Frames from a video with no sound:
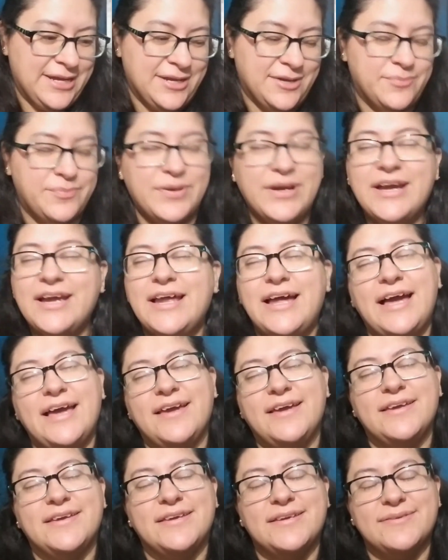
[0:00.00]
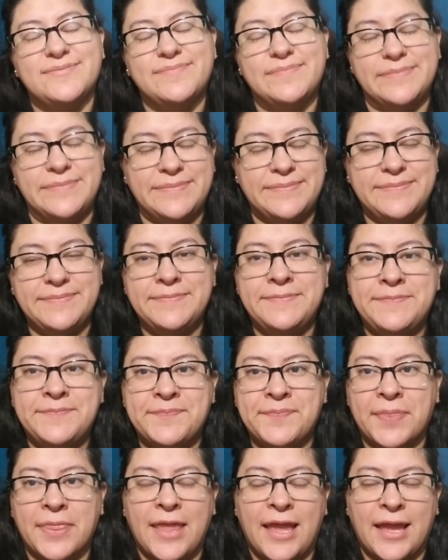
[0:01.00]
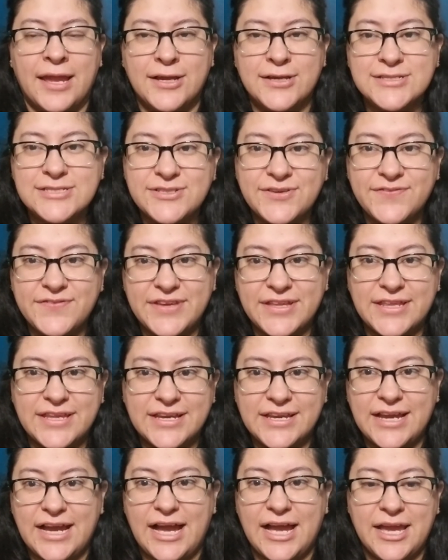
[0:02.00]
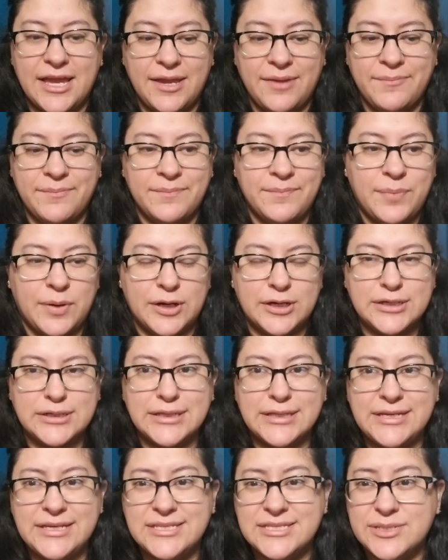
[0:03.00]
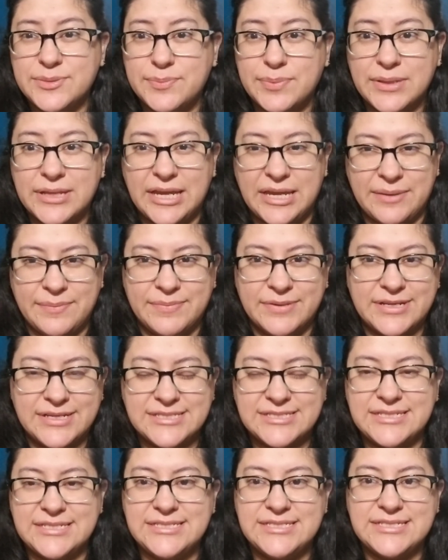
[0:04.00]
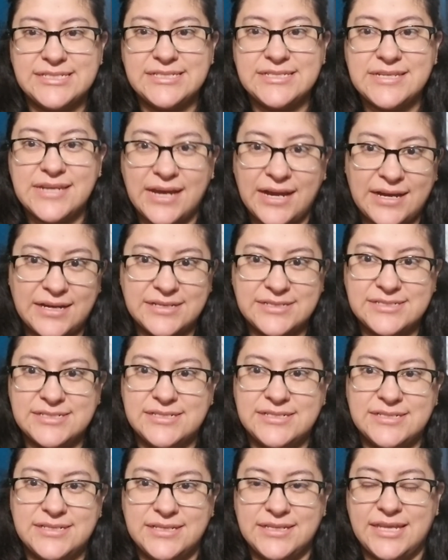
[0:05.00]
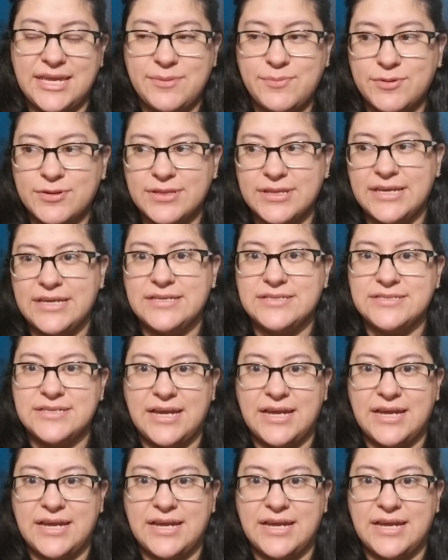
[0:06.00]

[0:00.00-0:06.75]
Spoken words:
But I I also feel like I'm partly to blame because I did not label it